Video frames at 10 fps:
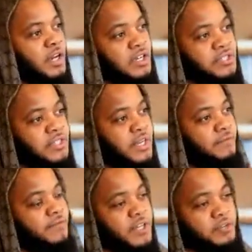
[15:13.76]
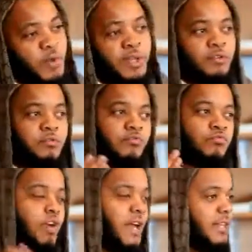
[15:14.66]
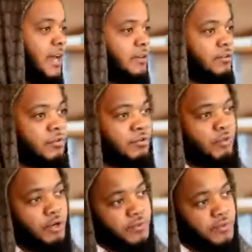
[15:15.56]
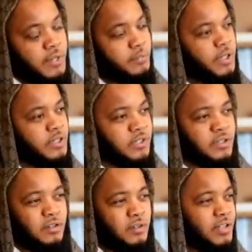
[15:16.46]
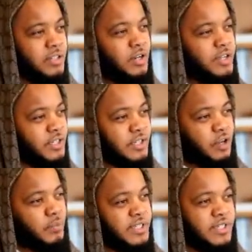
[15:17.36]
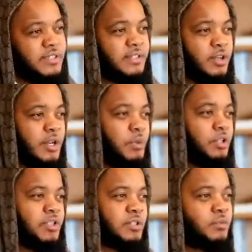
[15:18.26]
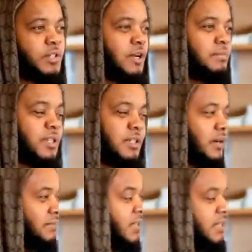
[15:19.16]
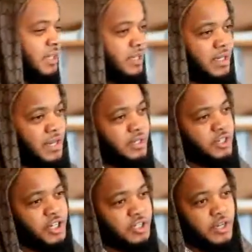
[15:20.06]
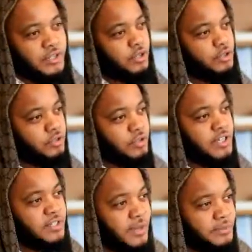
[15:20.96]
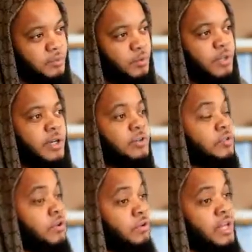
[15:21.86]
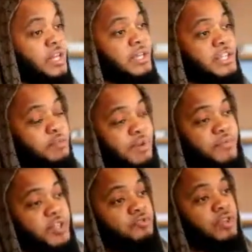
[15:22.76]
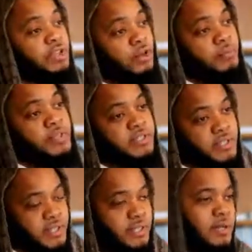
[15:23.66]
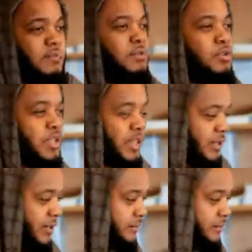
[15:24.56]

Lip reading: like I say, things went right down the wrong road after that, because it's common sense to tell you that when you come to the deen, the shaitan is onto you 10 times more now. So this is where things really got a bit sticky now. Music